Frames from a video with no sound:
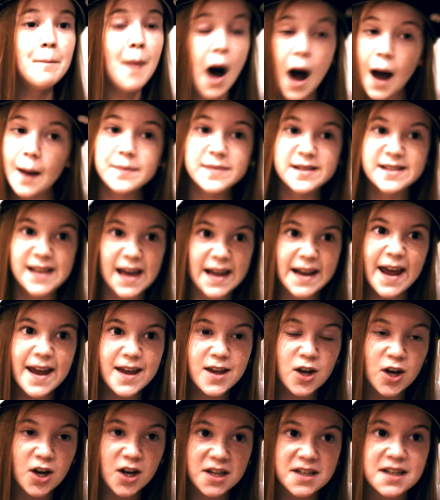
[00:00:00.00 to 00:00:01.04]
Mom said
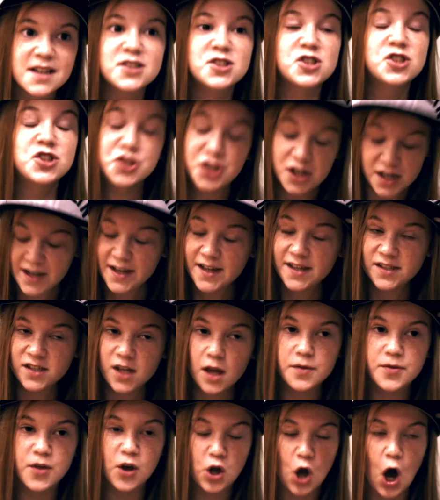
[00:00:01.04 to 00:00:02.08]
I could. She's
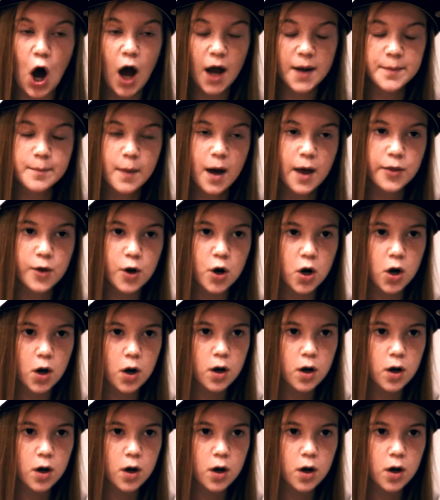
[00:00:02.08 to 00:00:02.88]
the godmother.